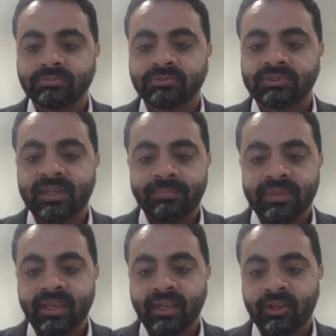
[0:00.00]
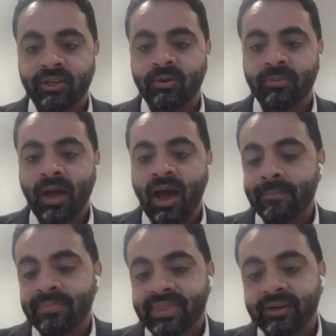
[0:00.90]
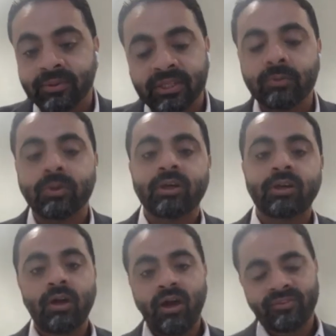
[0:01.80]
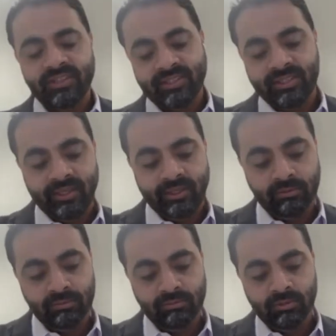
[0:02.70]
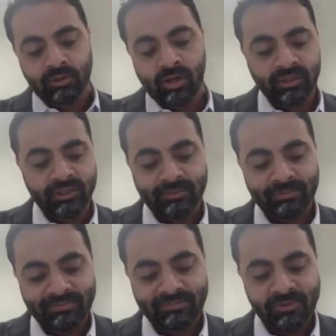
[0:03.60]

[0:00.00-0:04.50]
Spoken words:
something, you know, there were obviously longer,